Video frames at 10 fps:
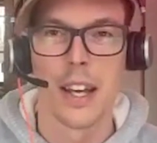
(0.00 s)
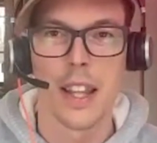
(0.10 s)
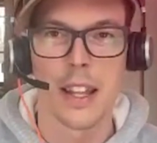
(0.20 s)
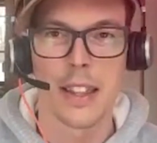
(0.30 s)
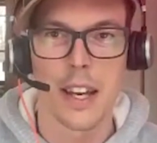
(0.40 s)

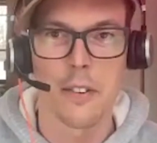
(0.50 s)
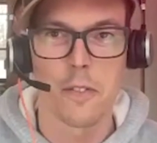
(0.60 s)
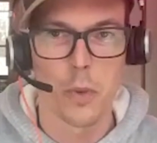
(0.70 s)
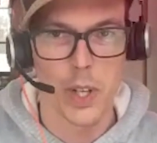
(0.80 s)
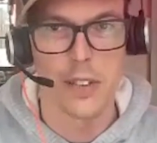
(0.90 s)
that
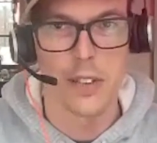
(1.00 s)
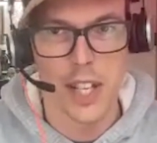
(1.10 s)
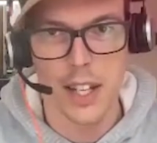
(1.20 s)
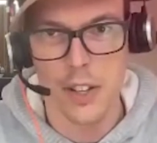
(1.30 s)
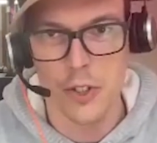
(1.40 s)
what they've
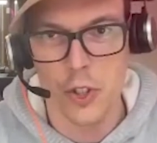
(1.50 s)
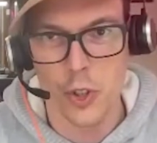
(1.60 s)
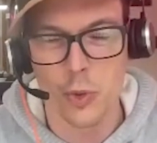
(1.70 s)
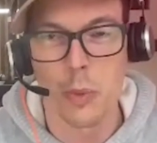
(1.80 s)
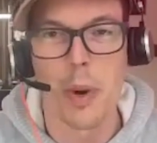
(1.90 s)
said yes
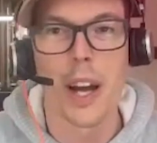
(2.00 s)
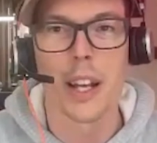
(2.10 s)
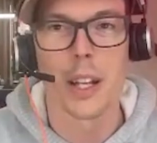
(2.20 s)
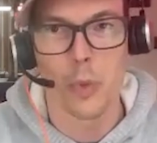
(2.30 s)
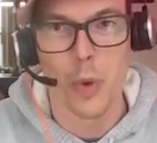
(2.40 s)
to,
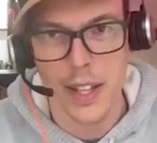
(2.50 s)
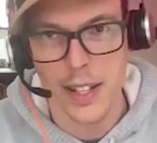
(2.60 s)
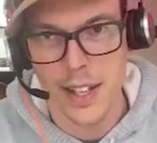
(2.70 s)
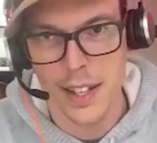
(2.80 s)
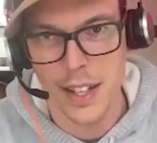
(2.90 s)
remind them why
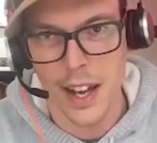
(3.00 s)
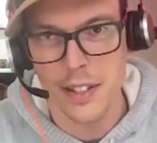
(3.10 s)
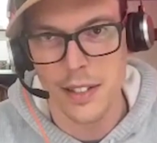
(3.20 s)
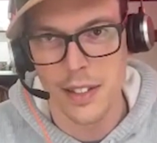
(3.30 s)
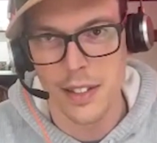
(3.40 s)
they said
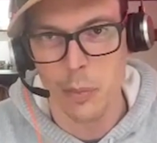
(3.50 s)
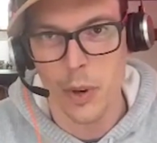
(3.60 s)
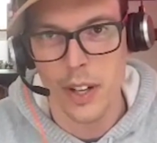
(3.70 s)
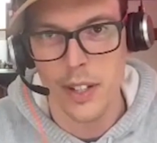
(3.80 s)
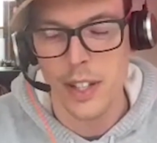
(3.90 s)
yes in
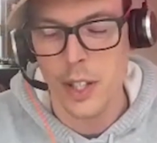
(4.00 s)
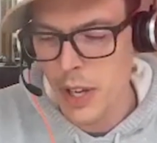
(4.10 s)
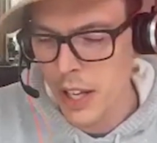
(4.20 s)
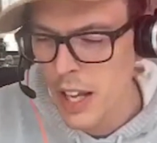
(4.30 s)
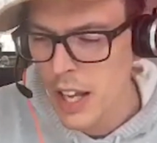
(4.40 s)
that process.
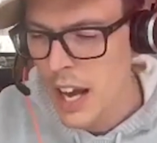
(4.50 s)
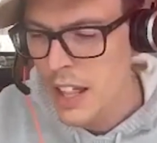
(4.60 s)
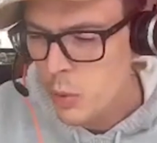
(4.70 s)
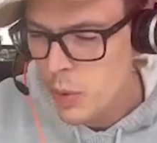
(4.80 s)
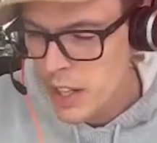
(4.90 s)
But
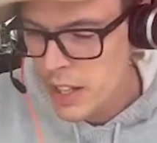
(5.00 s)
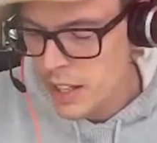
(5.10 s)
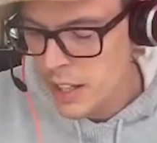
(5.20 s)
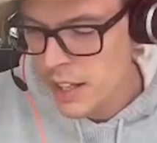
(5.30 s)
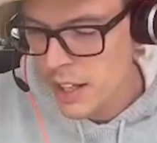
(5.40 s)
I think one of
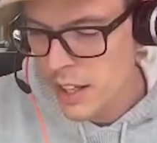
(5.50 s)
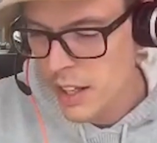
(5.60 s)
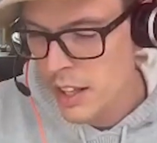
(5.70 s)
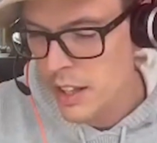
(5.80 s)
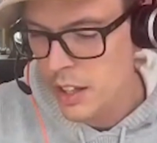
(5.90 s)

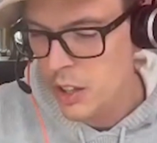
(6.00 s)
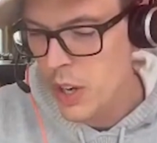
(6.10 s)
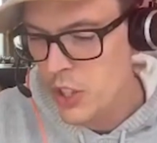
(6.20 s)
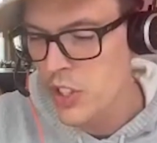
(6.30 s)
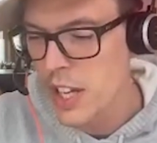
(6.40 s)
the
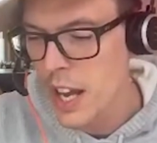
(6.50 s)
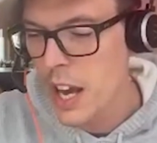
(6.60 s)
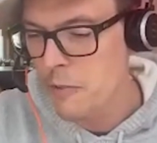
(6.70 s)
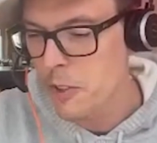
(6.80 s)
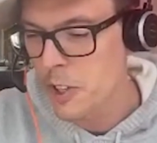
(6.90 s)
questions I
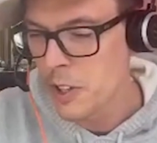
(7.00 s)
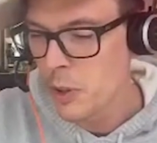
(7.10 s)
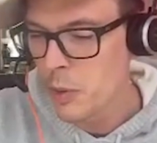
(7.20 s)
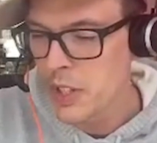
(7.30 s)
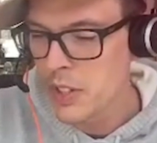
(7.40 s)
had for
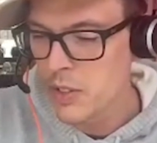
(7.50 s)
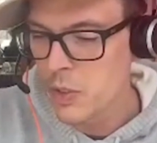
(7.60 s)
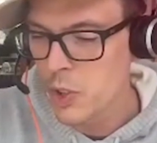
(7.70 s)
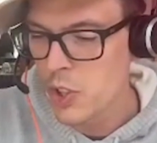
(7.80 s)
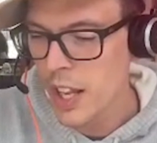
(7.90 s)
you was
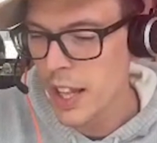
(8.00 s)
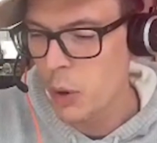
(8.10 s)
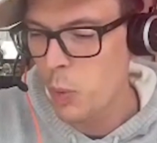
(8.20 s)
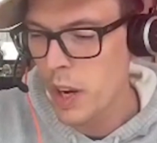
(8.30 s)
kind of like,